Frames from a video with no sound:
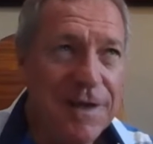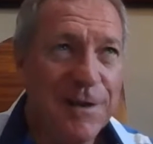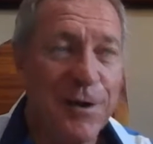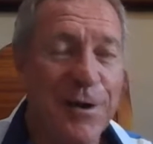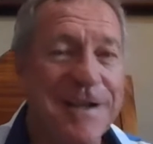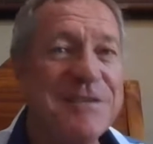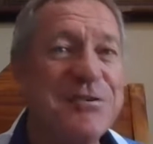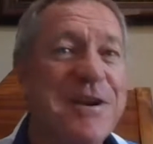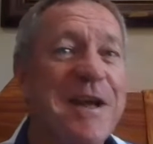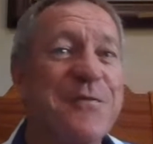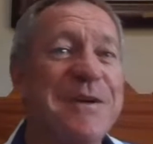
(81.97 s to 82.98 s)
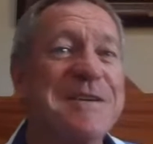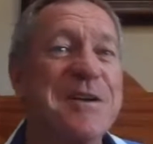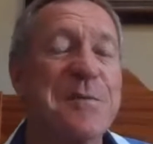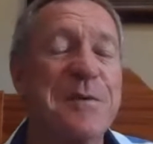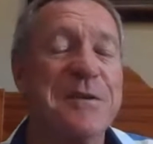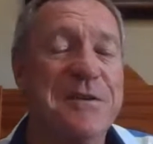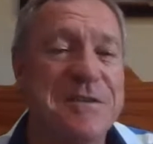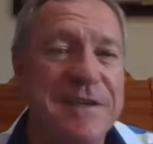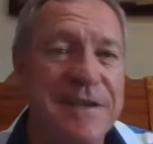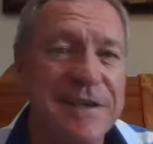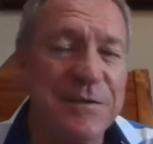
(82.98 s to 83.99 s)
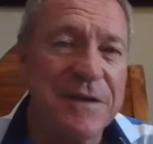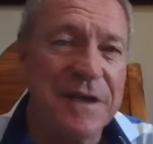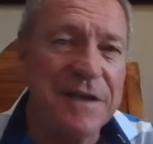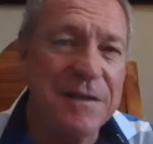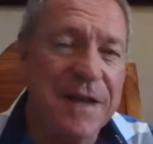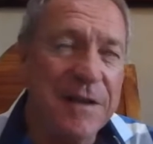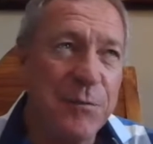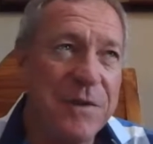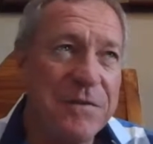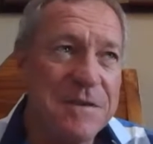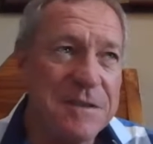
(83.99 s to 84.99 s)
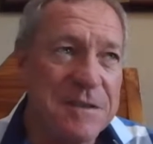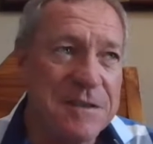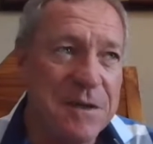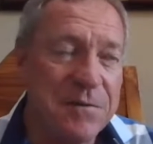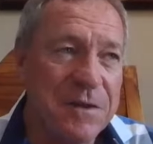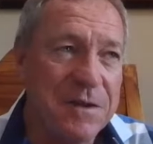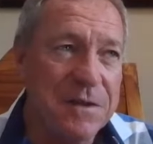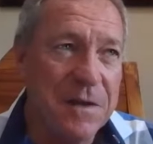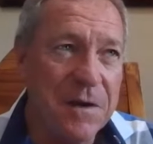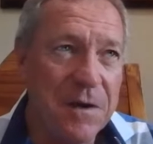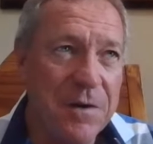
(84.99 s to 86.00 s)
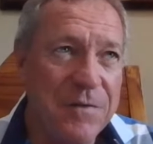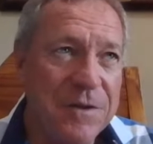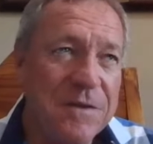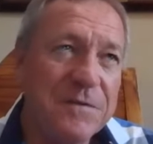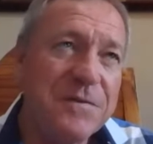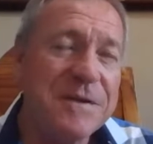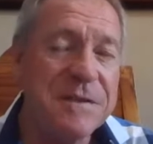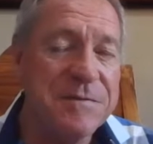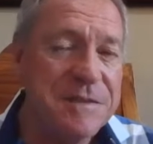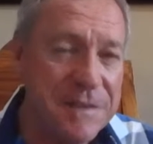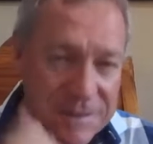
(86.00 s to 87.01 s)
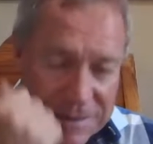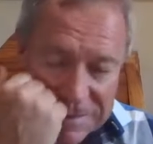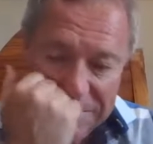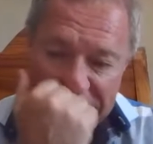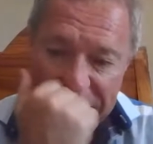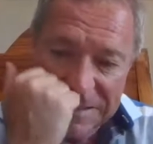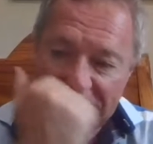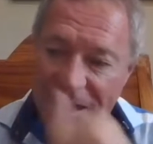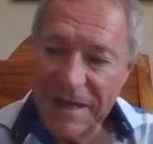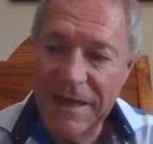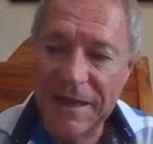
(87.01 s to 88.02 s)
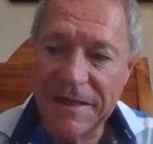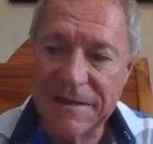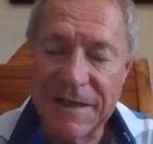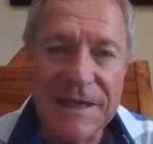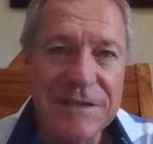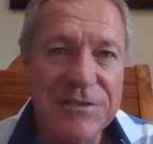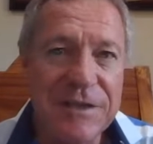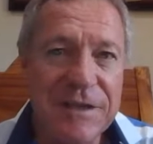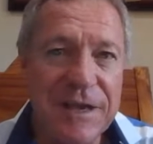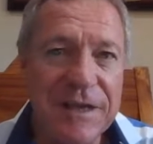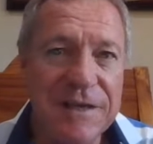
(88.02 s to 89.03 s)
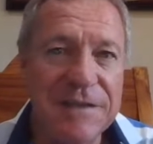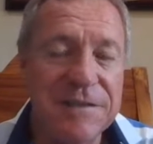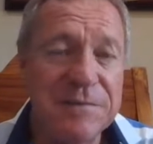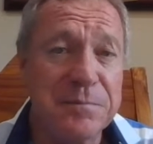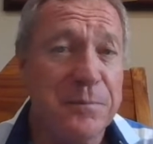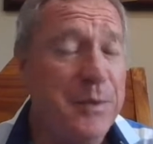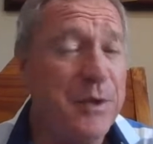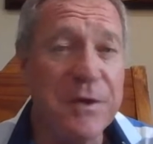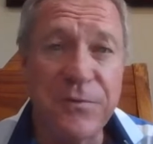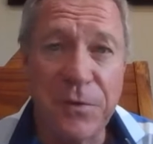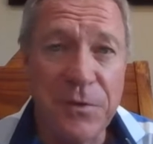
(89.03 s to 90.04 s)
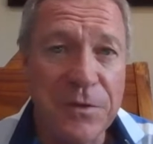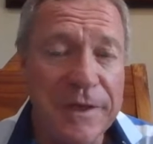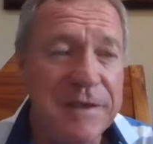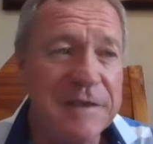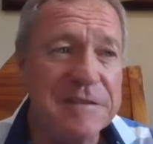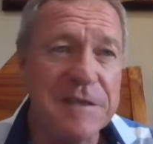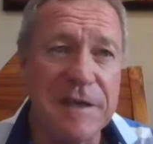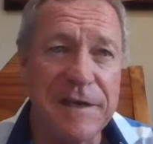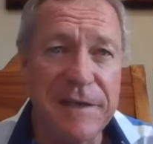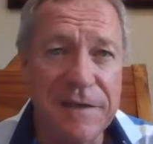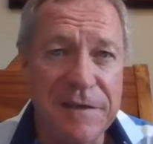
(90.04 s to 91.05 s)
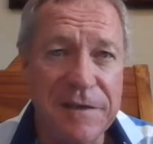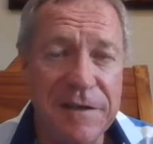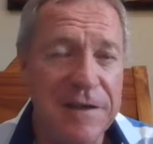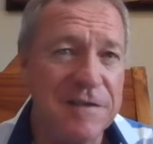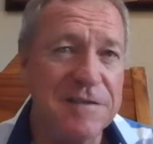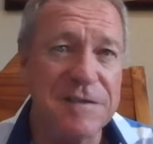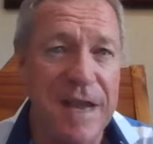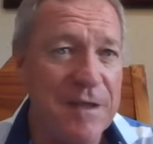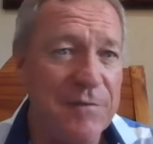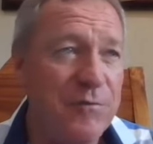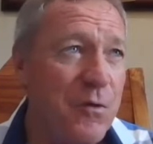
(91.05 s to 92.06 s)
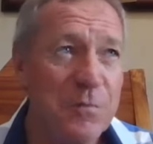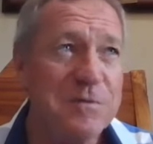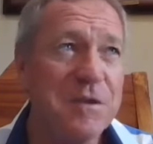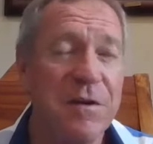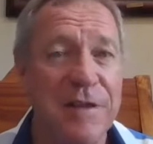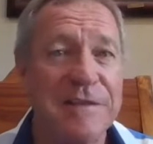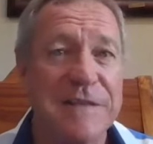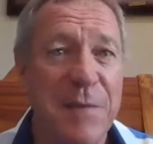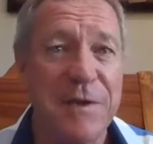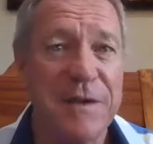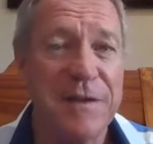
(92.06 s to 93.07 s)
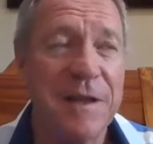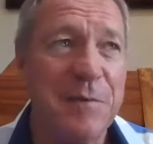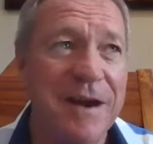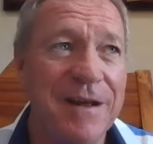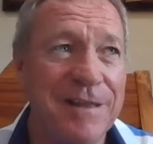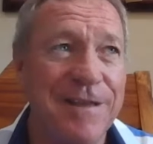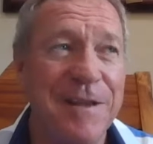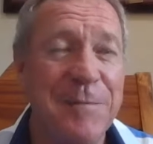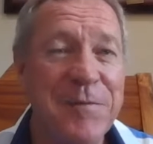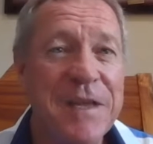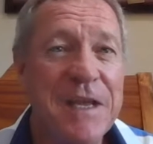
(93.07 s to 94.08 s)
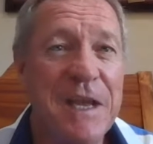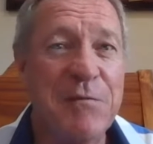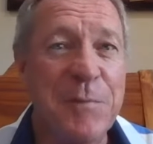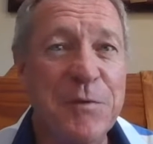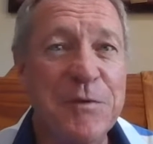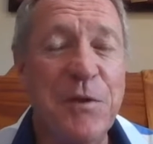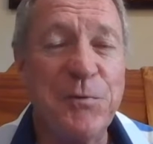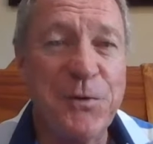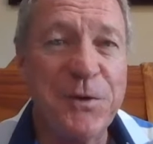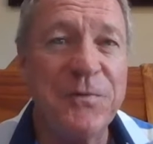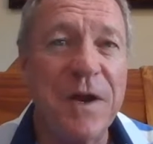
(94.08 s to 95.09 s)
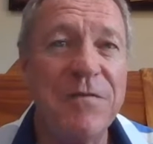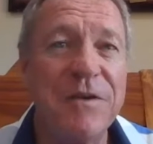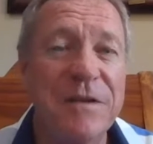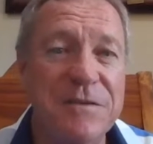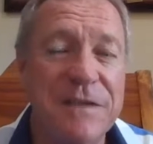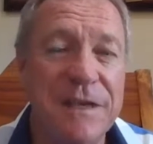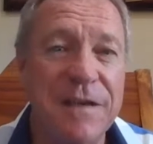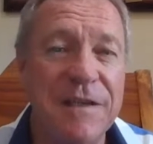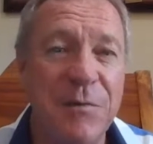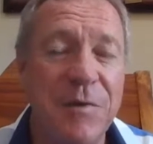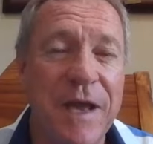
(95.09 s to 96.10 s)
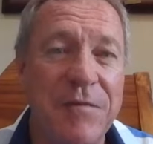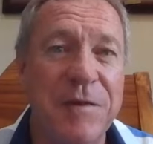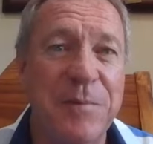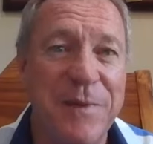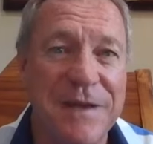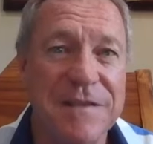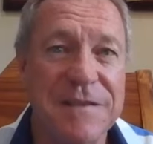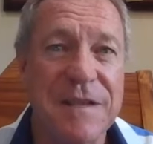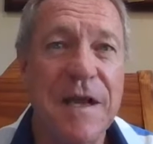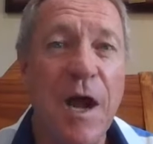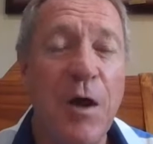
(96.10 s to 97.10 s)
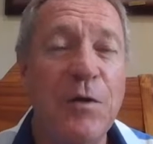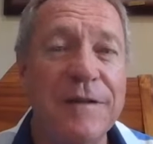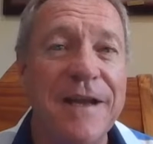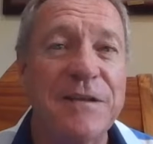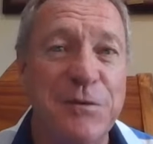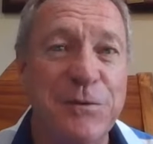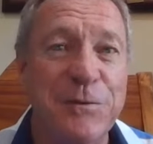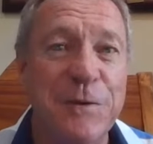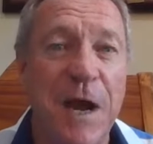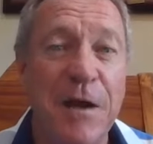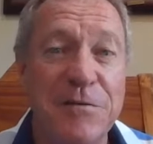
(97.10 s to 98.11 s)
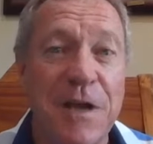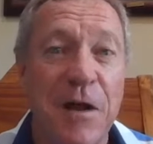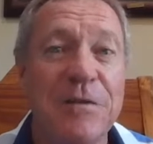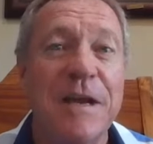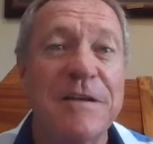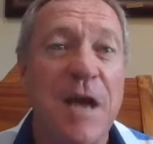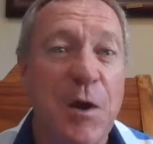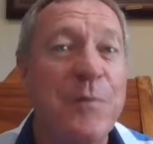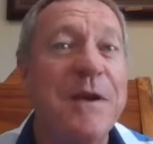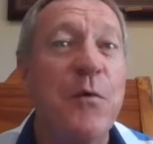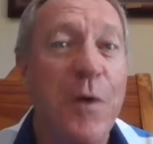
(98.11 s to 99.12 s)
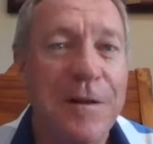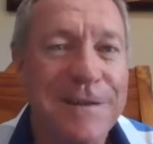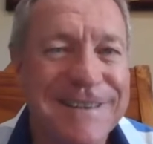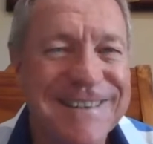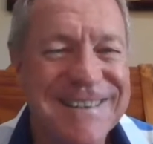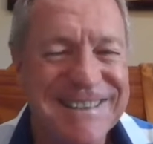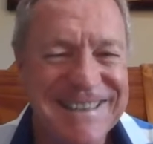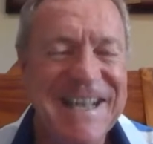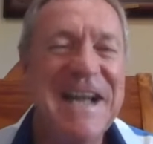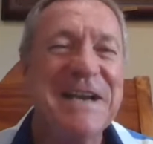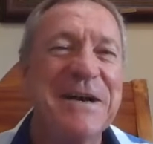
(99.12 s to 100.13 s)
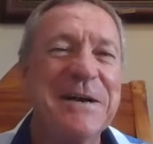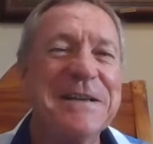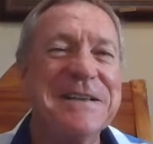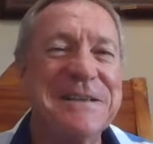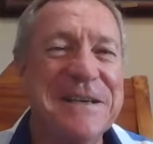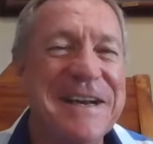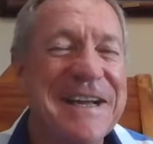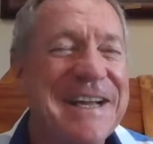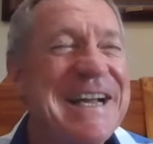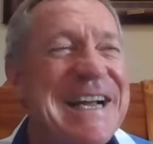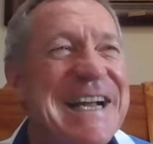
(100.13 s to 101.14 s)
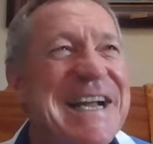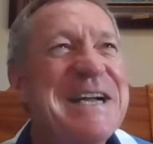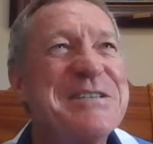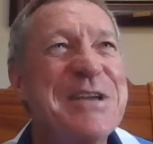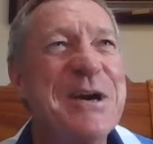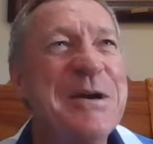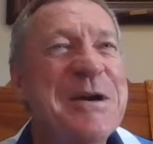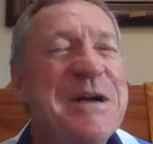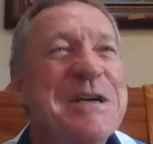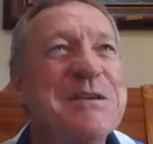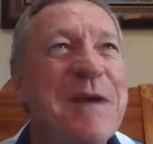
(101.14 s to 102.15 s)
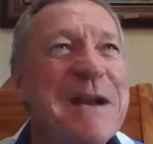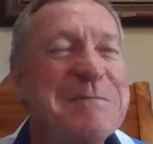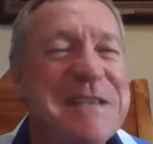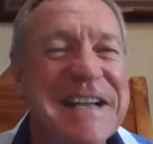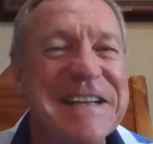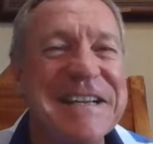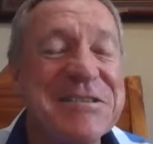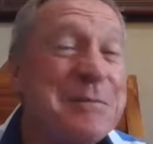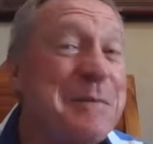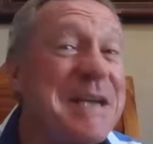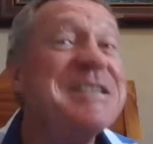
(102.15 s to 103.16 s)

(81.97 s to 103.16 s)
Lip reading: Now, a country like, for example, New Zealand, that we visited over the festive season, is a country that is beautiful. It is clean. It is safe. All sort of things happening there. But I think if you put a roof over New Zealand, you will have the biggest old age home in the world. No, so what I'm saying, there's not much